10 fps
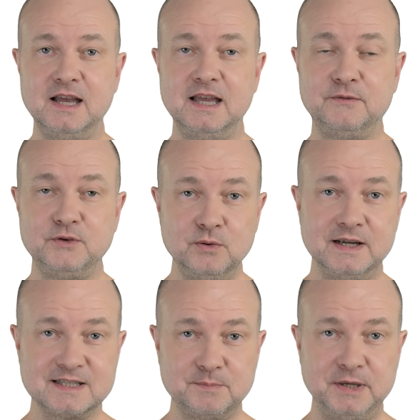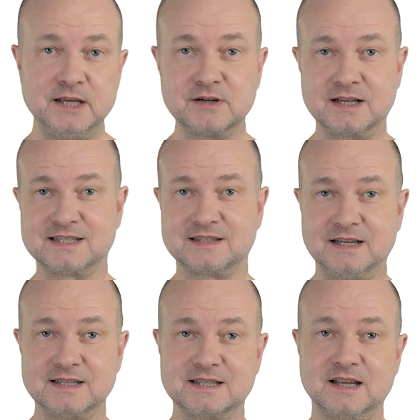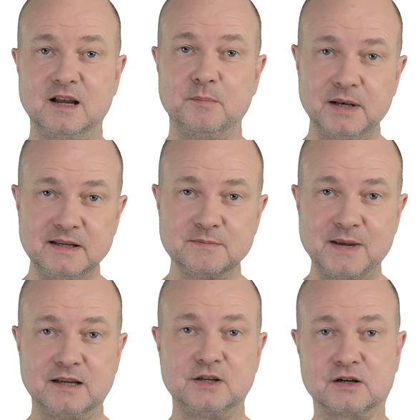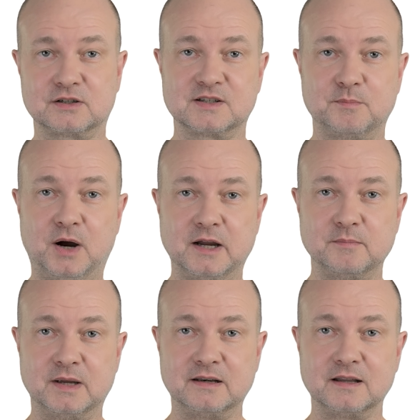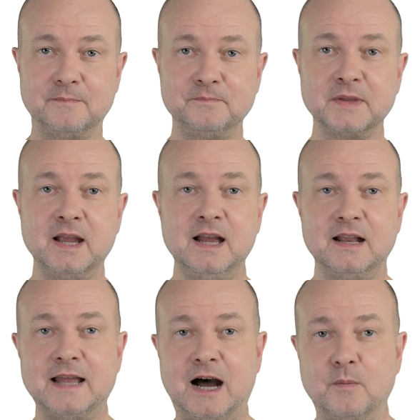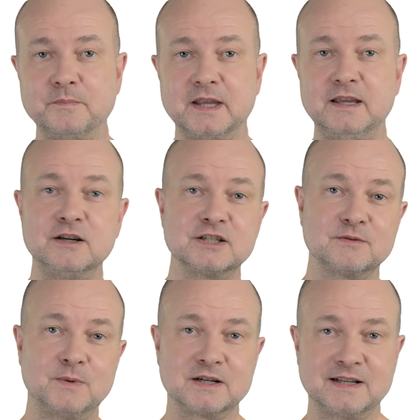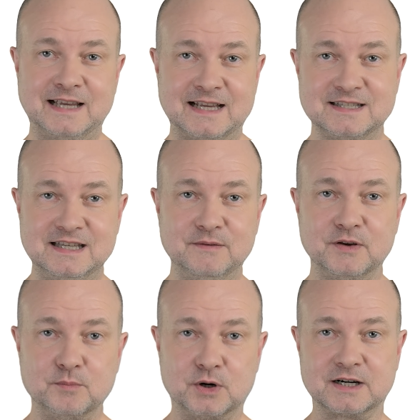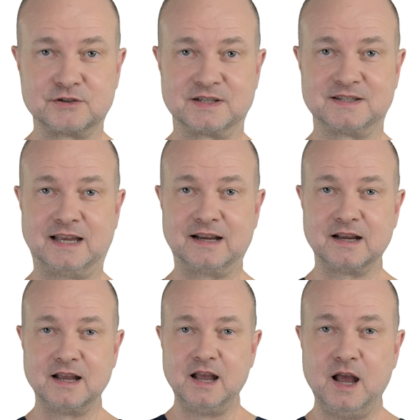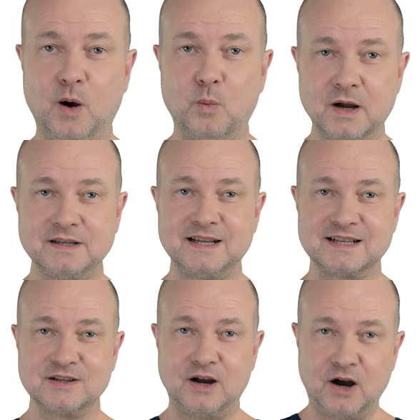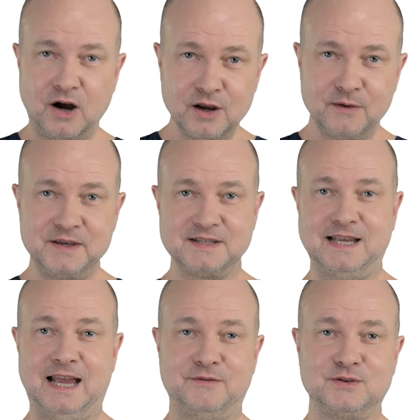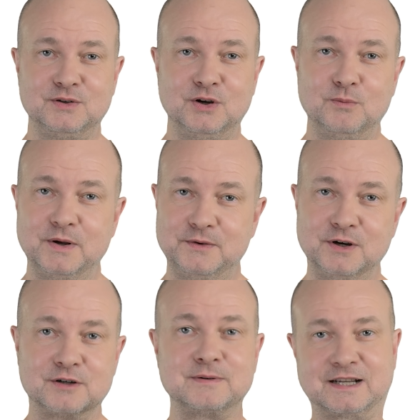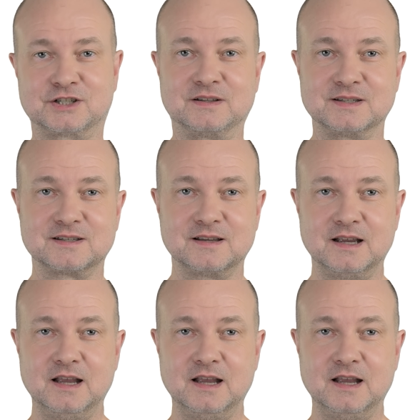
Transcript: If you experience this, please make a doctor's appointment. Now, here's where it gets even more interesting. What does all of this have to do with your erections?